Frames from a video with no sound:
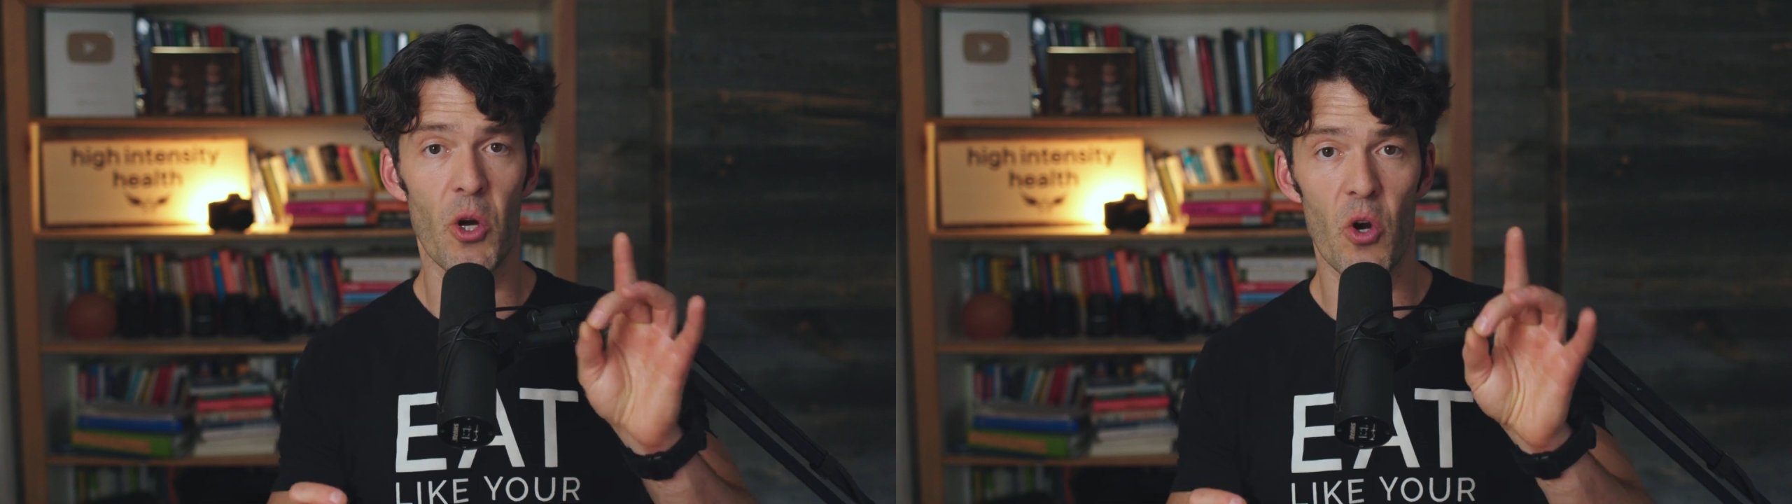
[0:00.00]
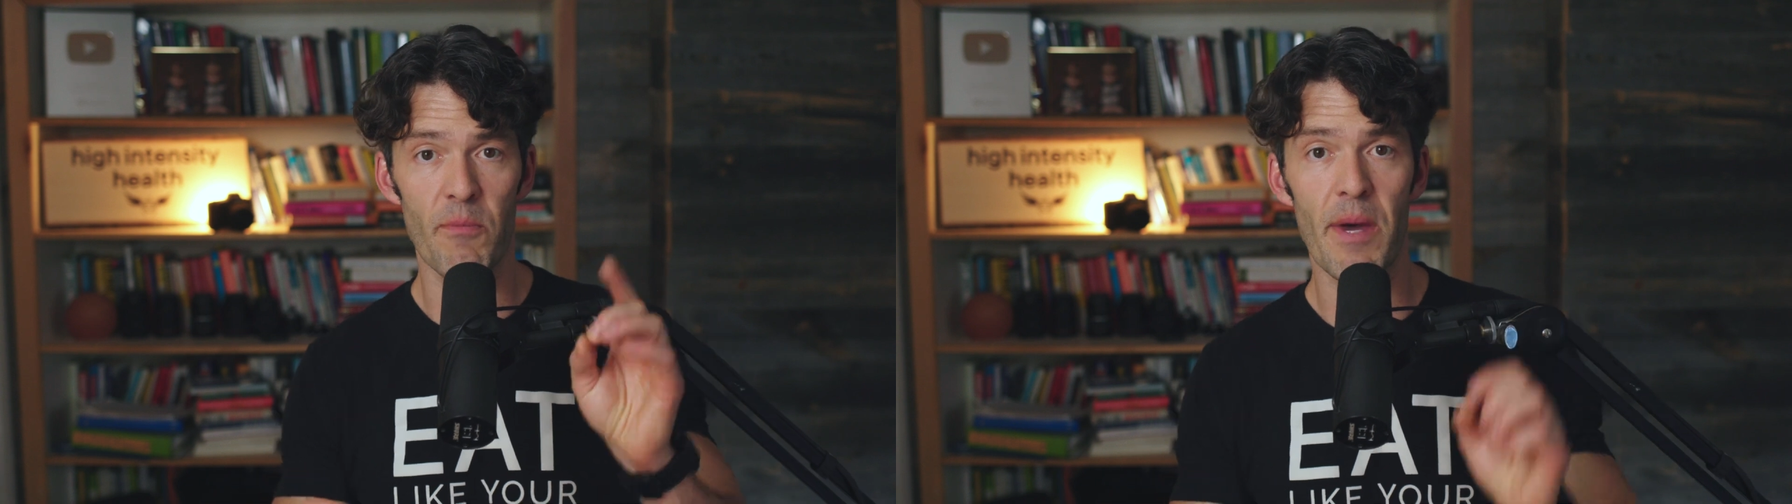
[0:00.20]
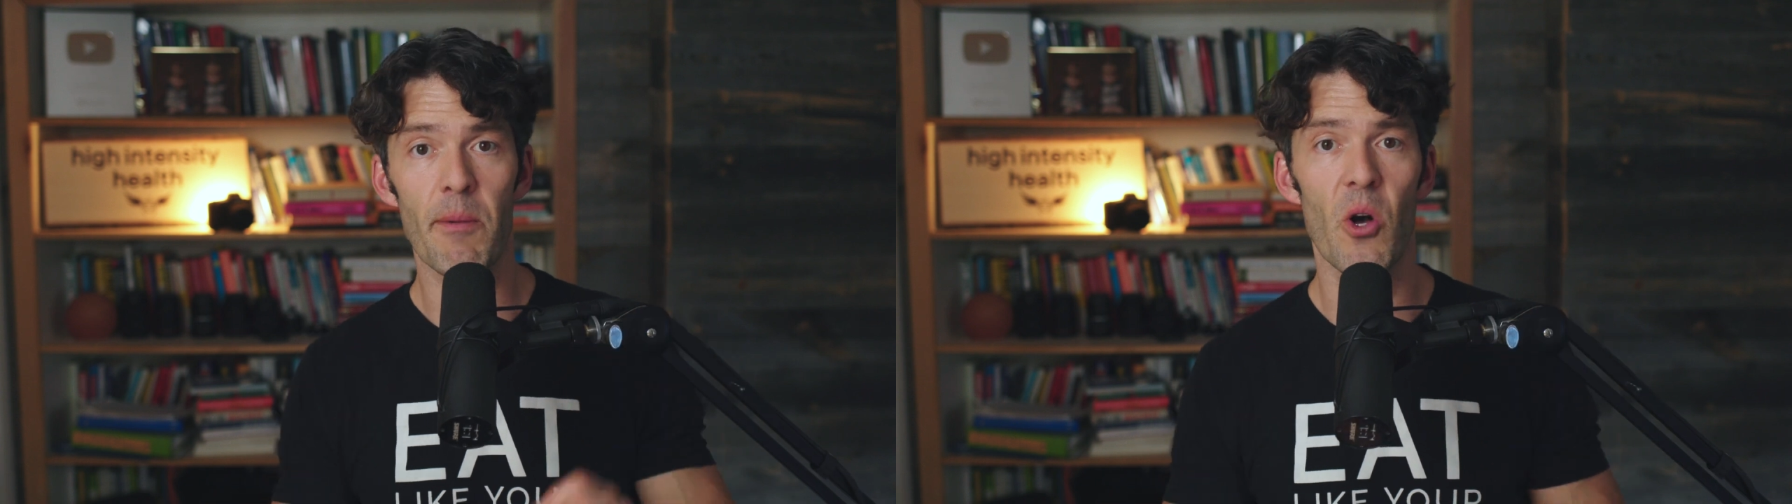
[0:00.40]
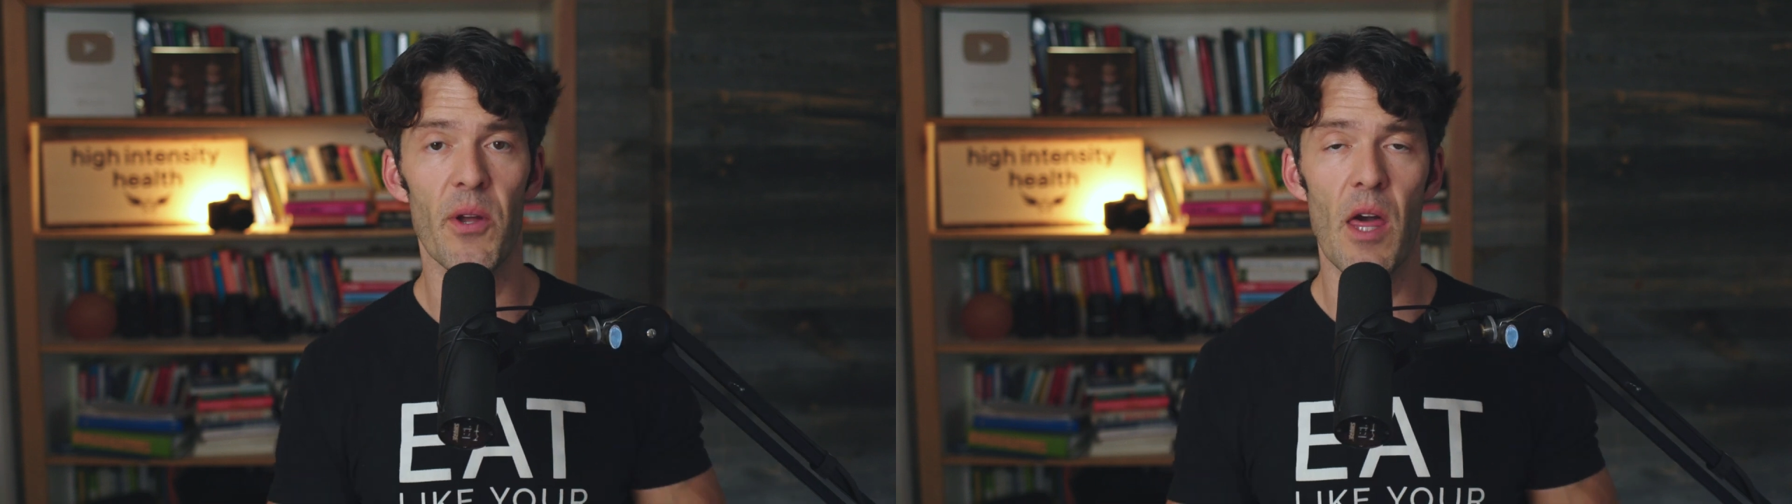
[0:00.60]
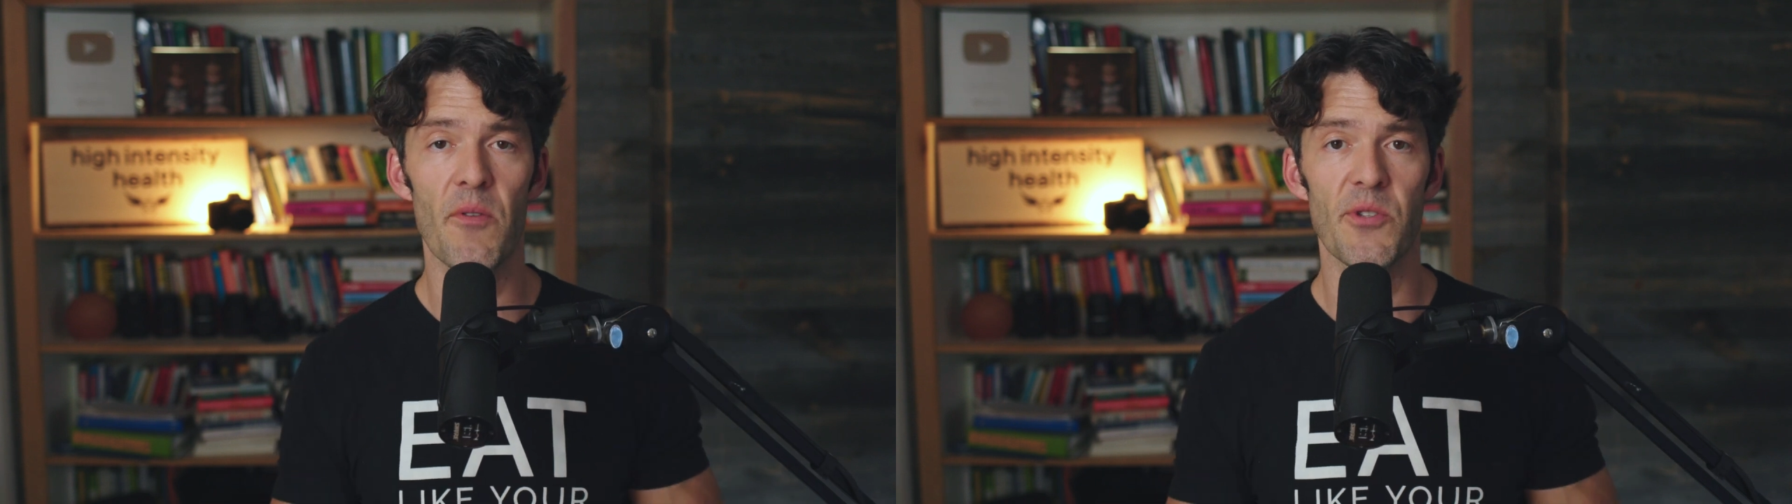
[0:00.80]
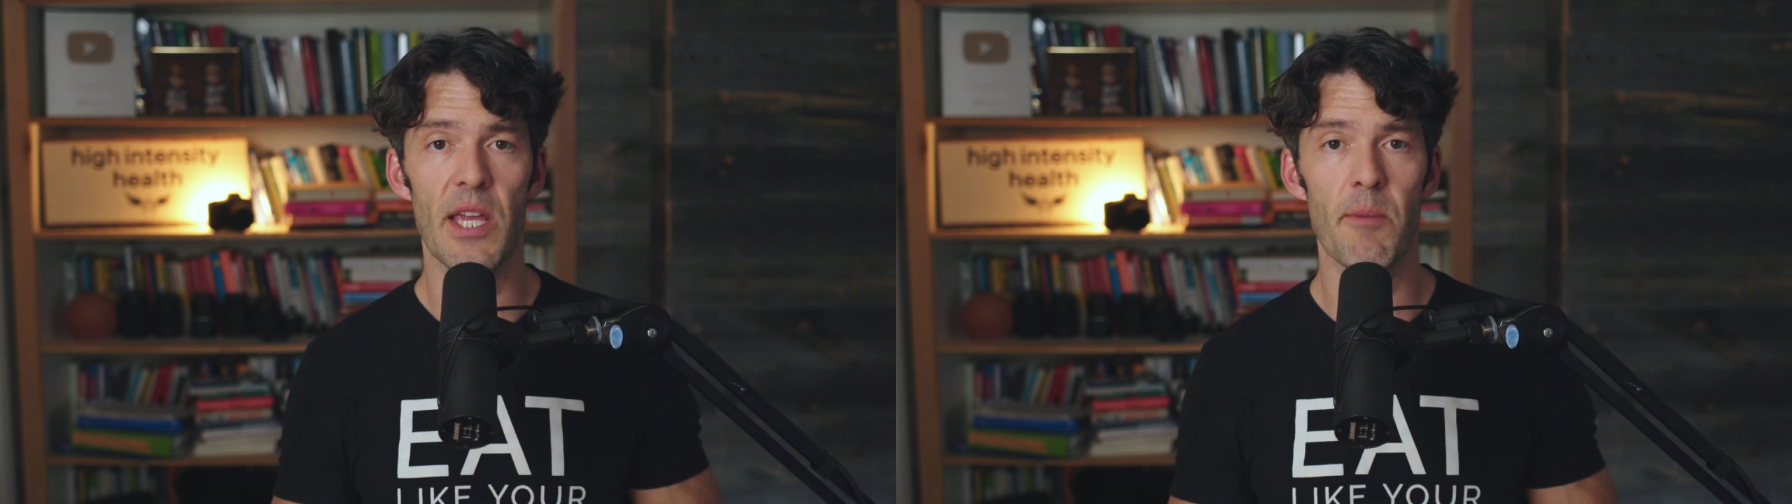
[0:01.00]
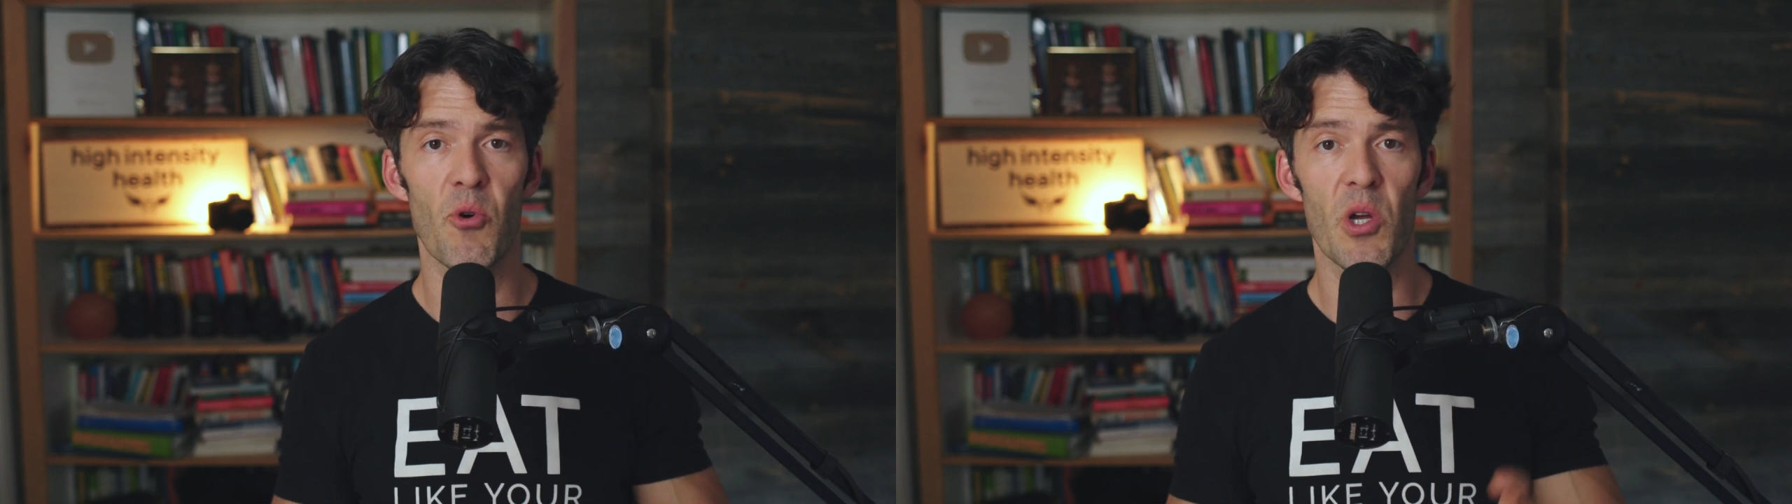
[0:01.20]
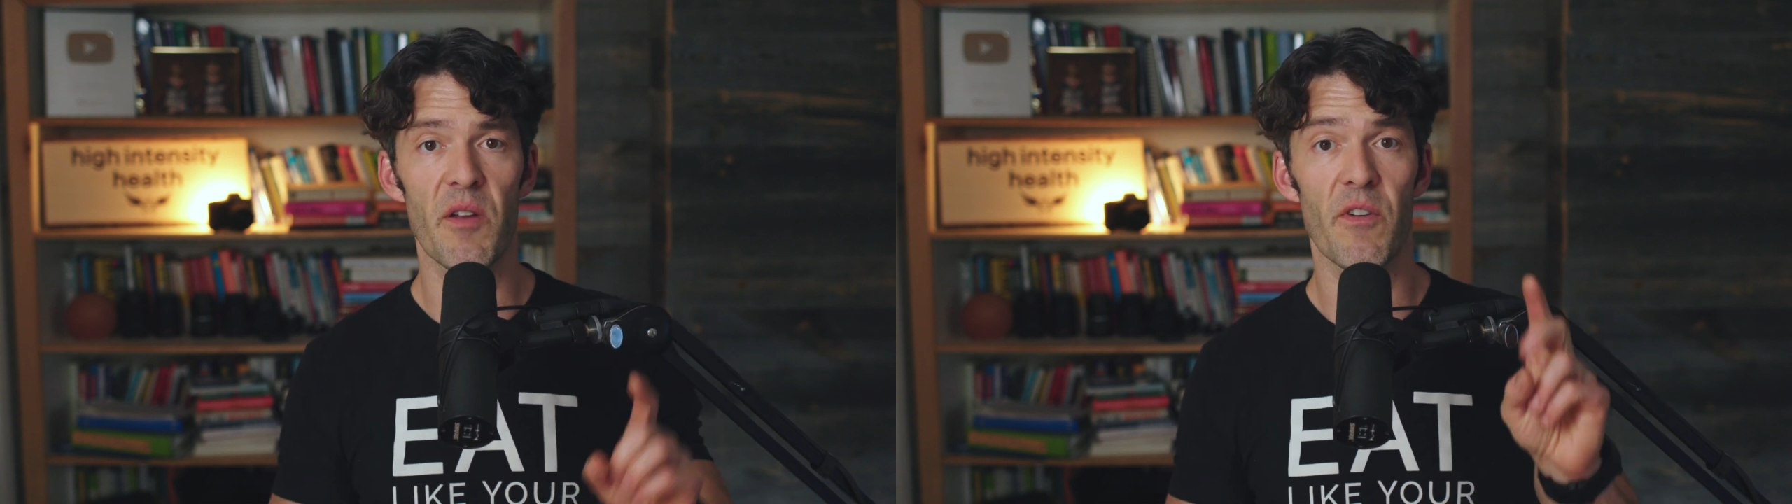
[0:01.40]
cardiometabolic health
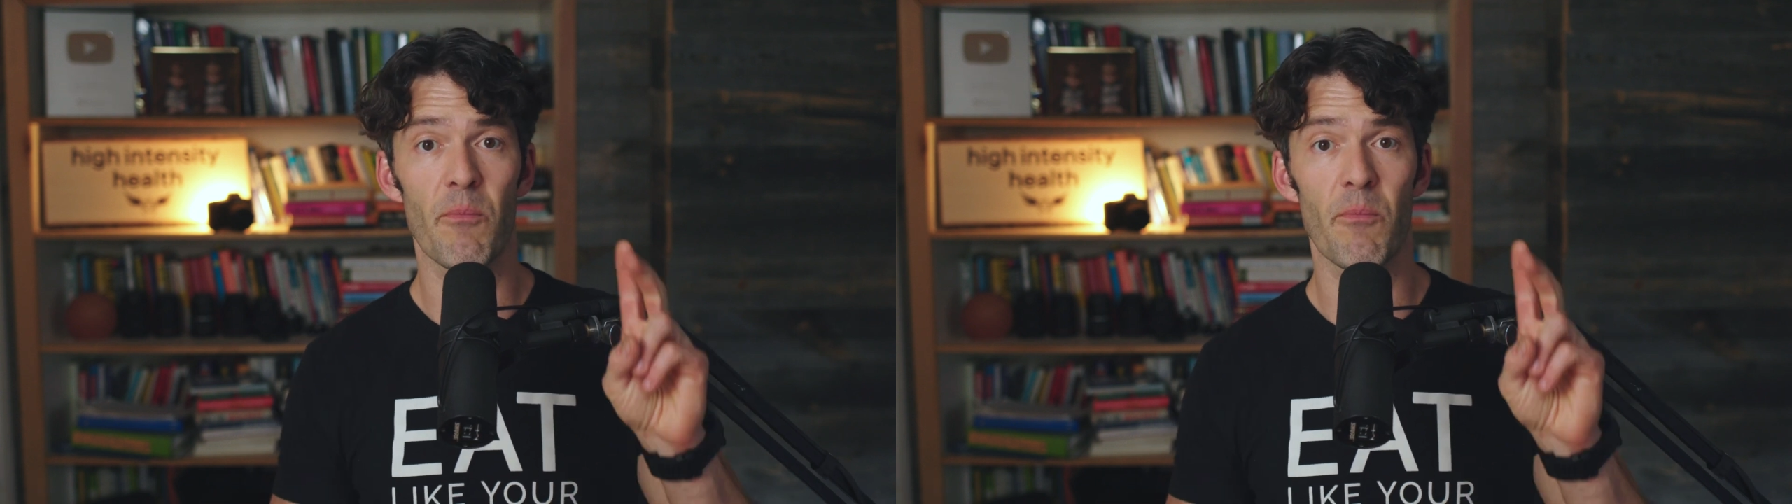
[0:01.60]
standpoint,